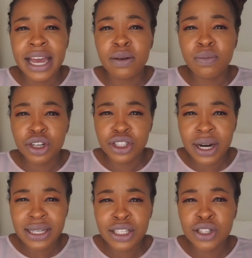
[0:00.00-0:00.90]
It
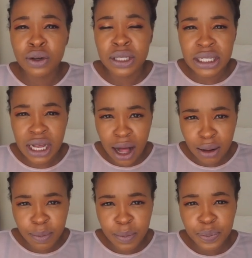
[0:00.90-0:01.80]
moisturizes your
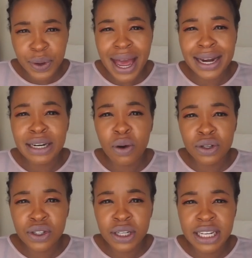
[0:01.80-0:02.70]
scalp, and it
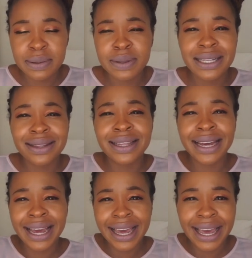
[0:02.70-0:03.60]
also keeps the
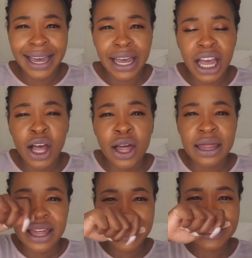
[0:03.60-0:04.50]
hair
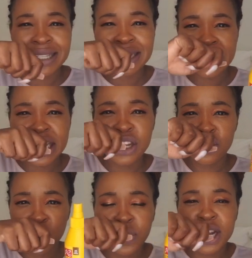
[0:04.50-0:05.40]
that's, you
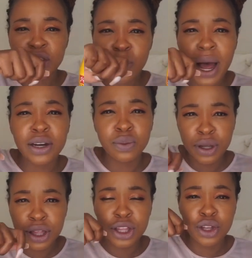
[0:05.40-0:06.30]
know, entwined
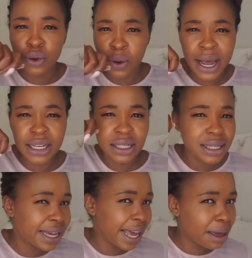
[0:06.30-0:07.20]
with
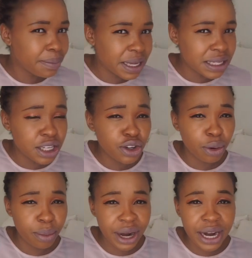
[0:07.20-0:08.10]
the hair piece in your
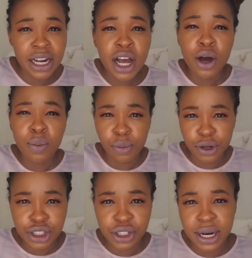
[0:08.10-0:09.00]
braid
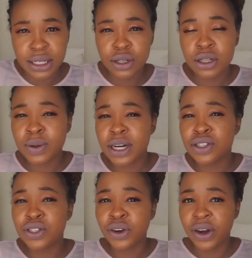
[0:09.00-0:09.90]
moisturized. So this one
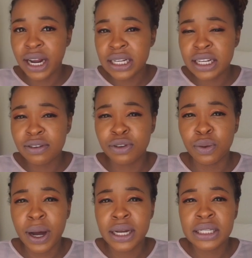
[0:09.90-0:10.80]
is great if you
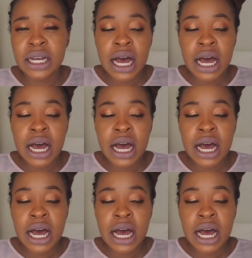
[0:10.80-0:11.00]
want